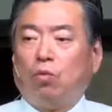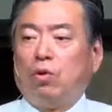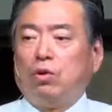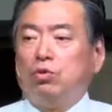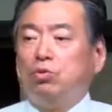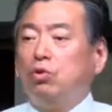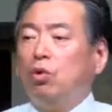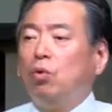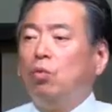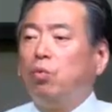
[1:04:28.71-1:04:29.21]

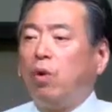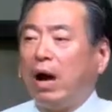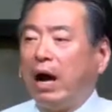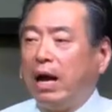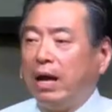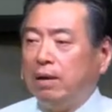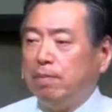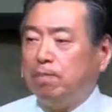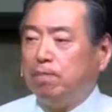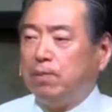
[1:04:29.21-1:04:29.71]
You know
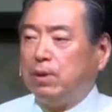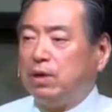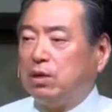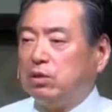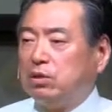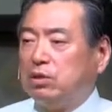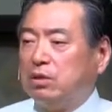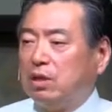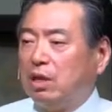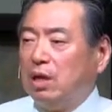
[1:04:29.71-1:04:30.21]
why?
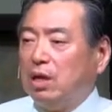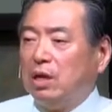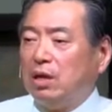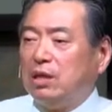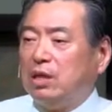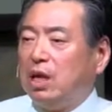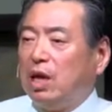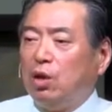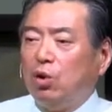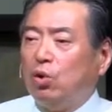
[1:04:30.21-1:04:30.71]
Because
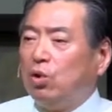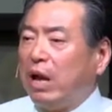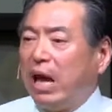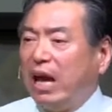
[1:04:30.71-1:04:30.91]
they don't